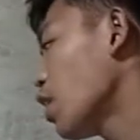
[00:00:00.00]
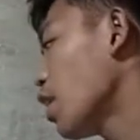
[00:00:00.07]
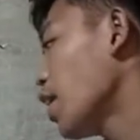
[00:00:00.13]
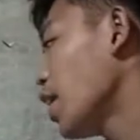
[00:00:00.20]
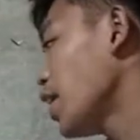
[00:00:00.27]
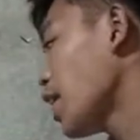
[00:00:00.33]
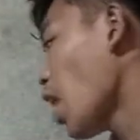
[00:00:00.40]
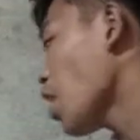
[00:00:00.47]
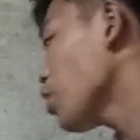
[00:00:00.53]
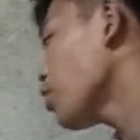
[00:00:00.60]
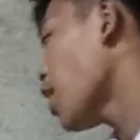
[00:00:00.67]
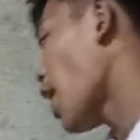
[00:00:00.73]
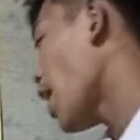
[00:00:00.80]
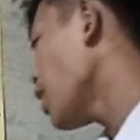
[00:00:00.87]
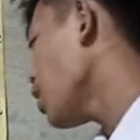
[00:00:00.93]
In other
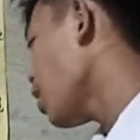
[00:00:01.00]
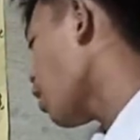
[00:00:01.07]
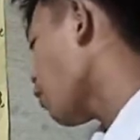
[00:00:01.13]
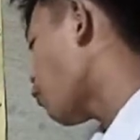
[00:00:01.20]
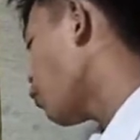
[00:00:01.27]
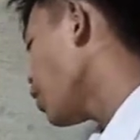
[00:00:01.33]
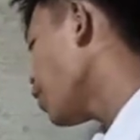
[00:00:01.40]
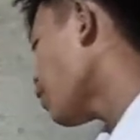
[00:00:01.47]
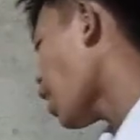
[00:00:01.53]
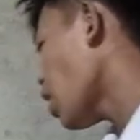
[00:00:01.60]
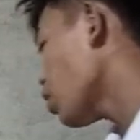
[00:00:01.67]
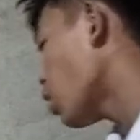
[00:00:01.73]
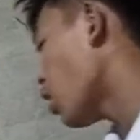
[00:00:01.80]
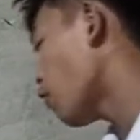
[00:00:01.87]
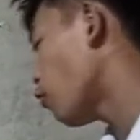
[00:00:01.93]
hand, if we
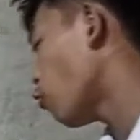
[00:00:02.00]
round off